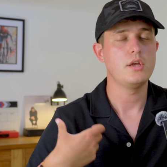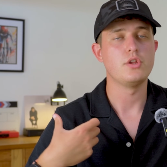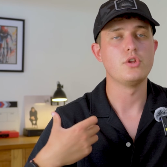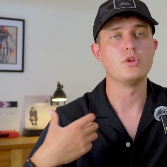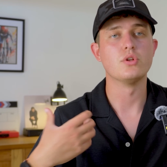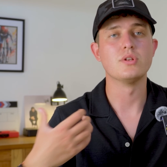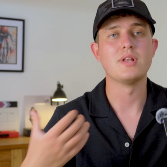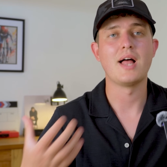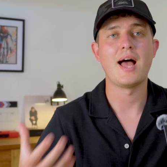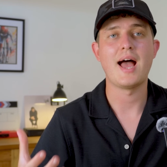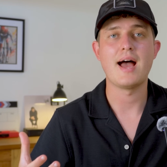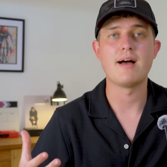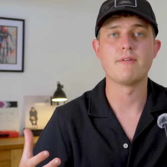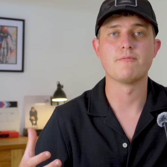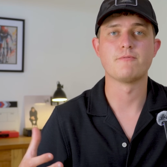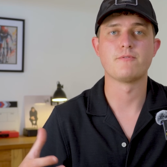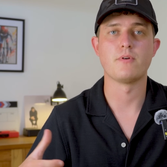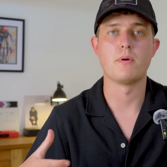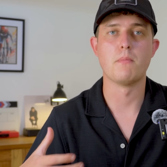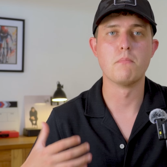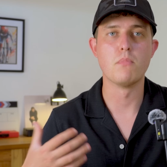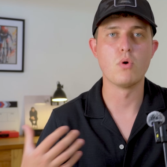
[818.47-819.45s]
you'll
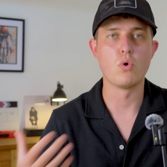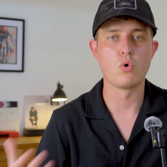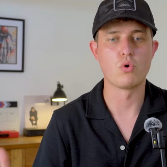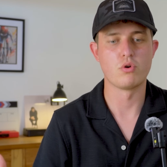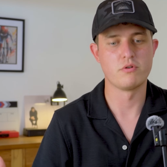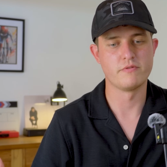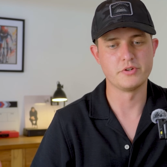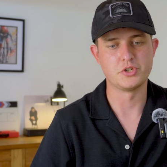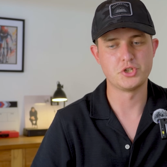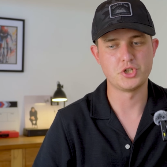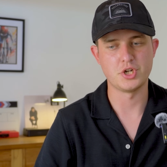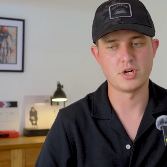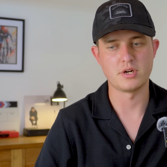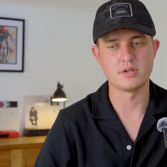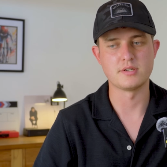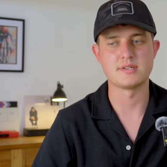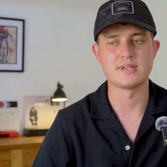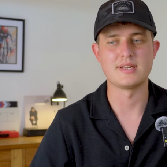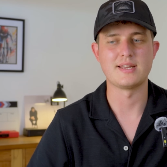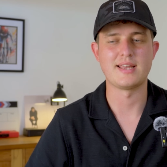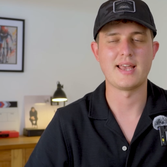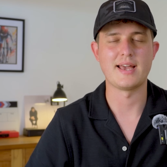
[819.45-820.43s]
have more of a
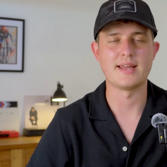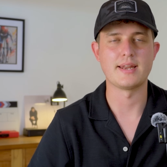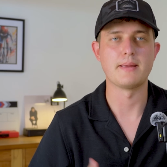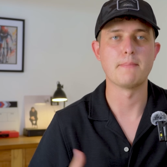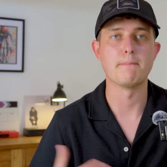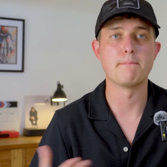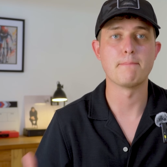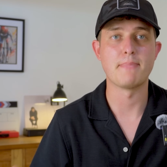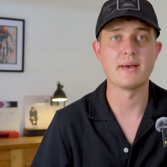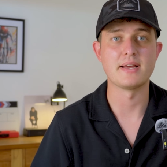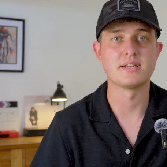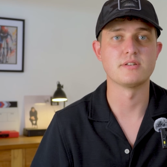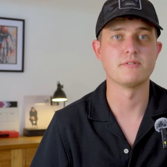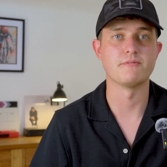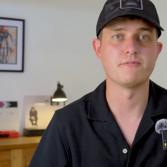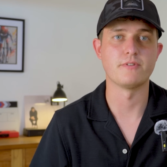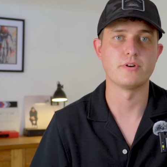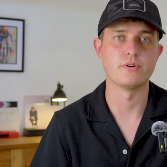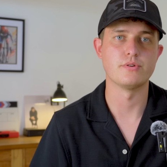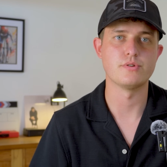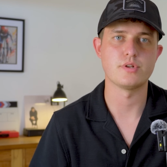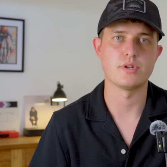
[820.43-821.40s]
chance at getting better
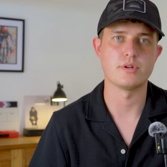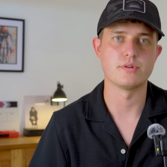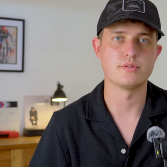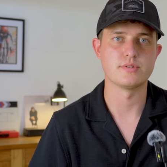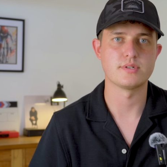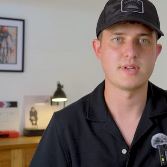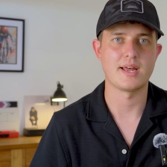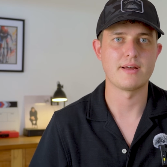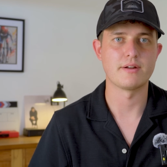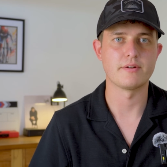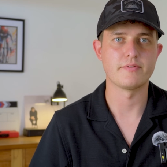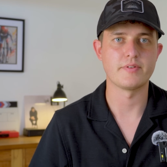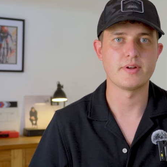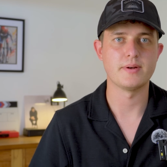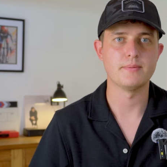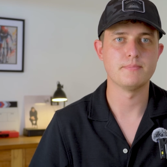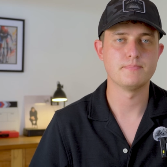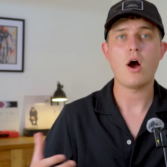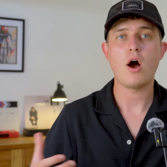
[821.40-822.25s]
photos out of it.